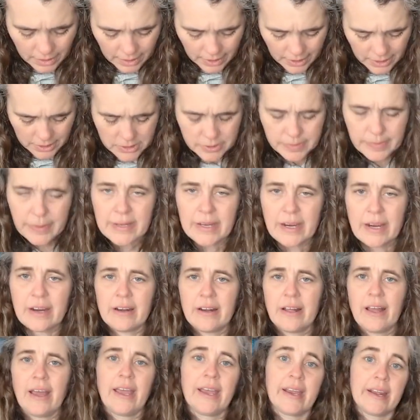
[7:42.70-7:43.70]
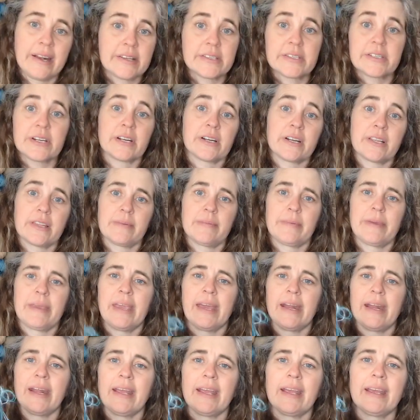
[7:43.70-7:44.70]
here's my yarn. I gotta start at the
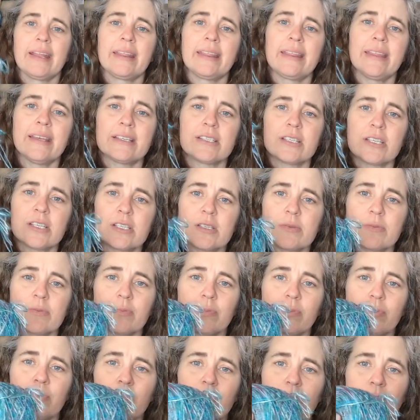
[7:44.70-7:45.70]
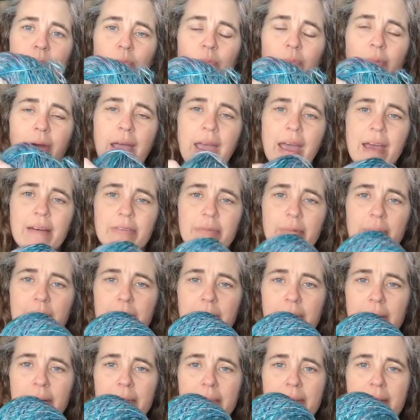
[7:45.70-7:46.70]
beginning. This is half of my
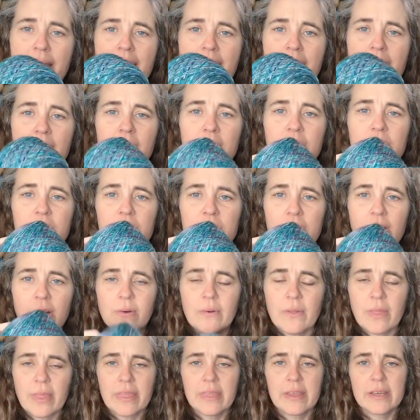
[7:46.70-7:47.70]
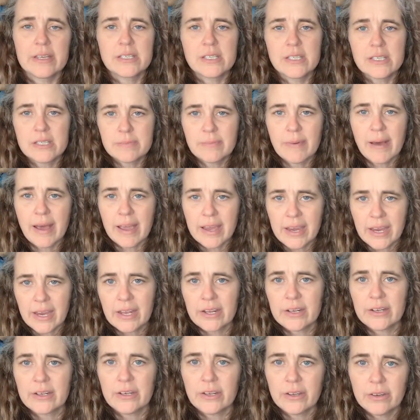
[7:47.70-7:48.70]
problem. So this is my
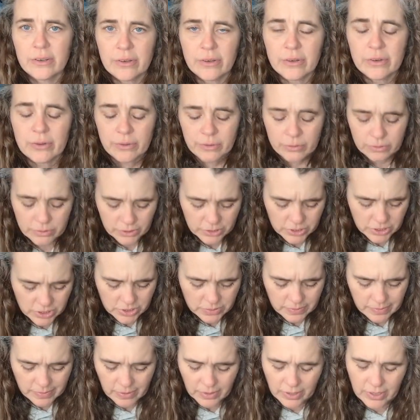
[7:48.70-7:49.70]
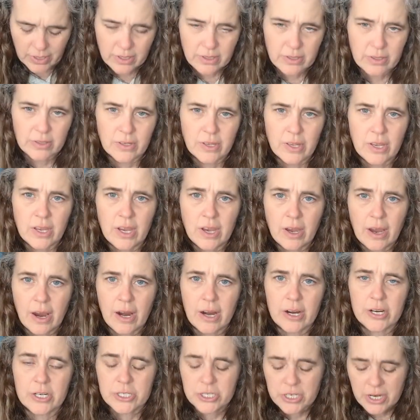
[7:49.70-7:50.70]
new, this is
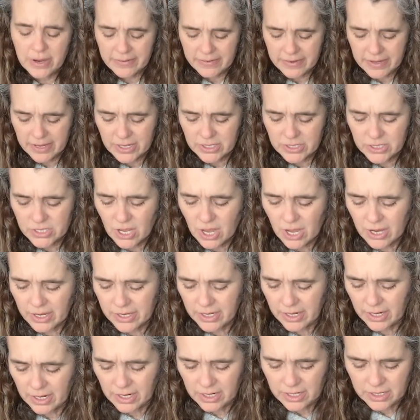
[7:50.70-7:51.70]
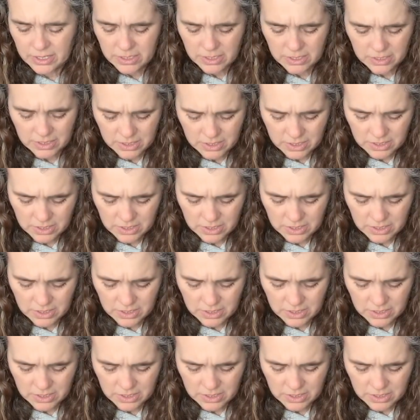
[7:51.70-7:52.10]
our Cheviot sock yarn.